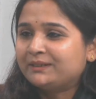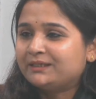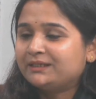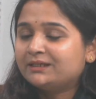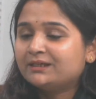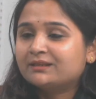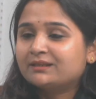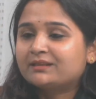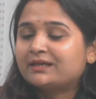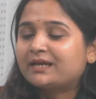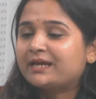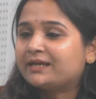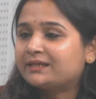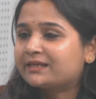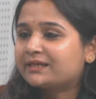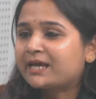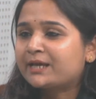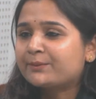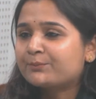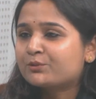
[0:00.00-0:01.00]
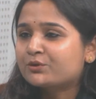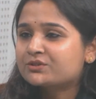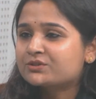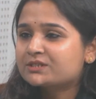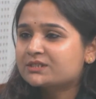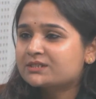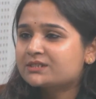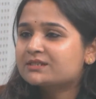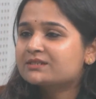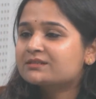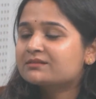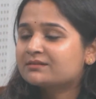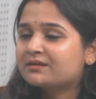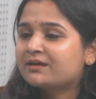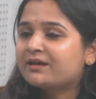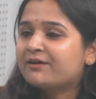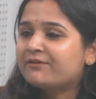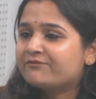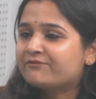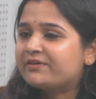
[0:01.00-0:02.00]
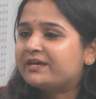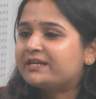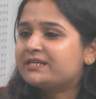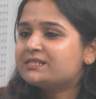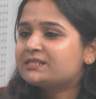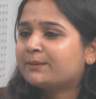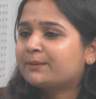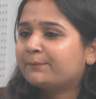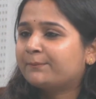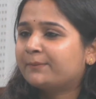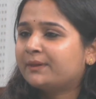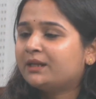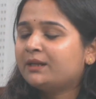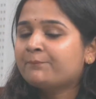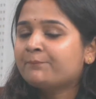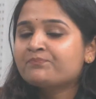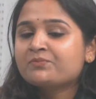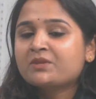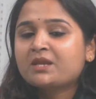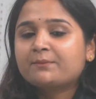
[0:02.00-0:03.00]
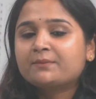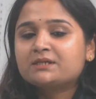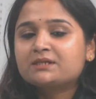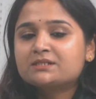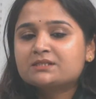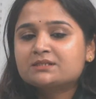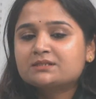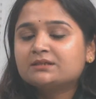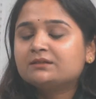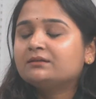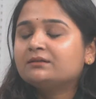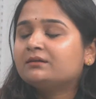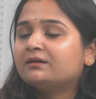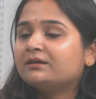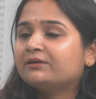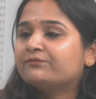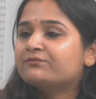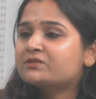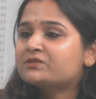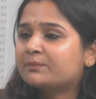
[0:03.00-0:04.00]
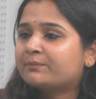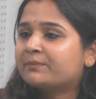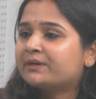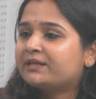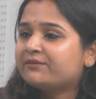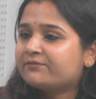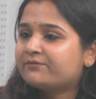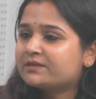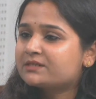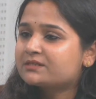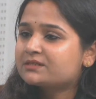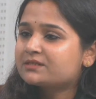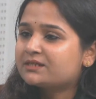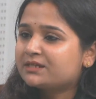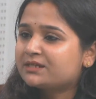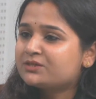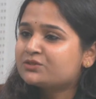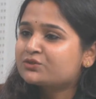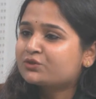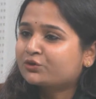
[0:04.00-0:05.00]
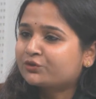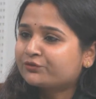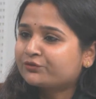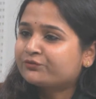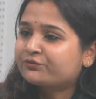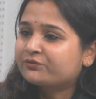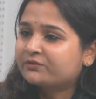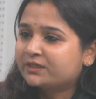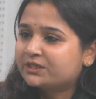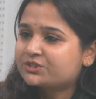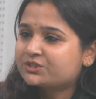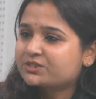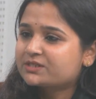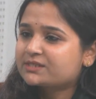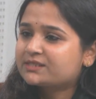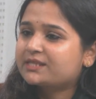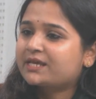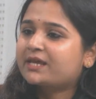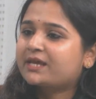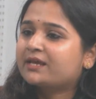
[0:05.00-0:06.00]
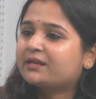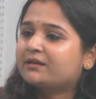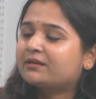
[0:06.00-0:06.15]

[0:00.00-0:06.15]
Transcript: The entire process is very simple, but still if somebody faces any sort of glitches, they can